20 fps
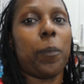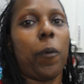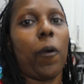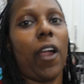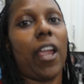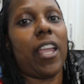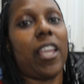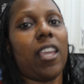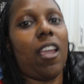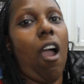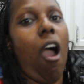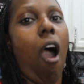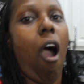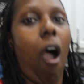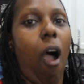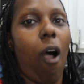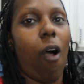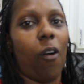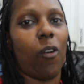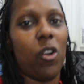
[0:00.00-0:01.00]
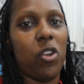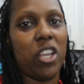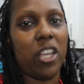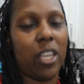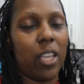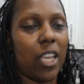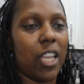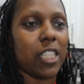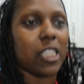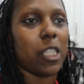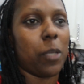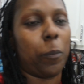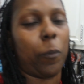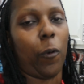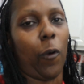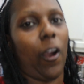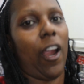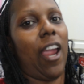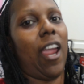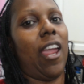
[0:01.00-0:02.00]
a prank, y'all. It's a
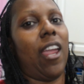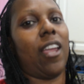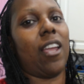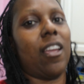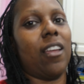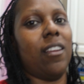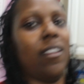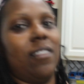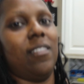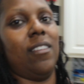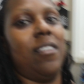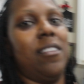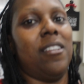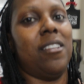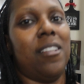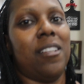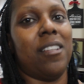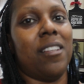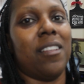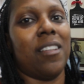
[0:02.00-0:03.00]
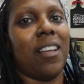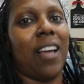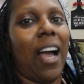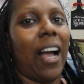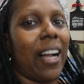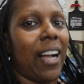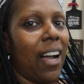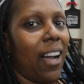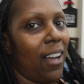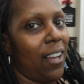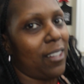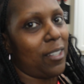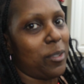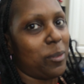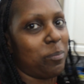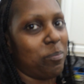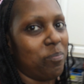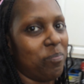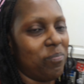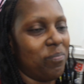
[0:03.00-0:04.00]
prank. I got
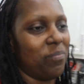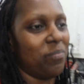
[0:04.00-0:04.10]
him.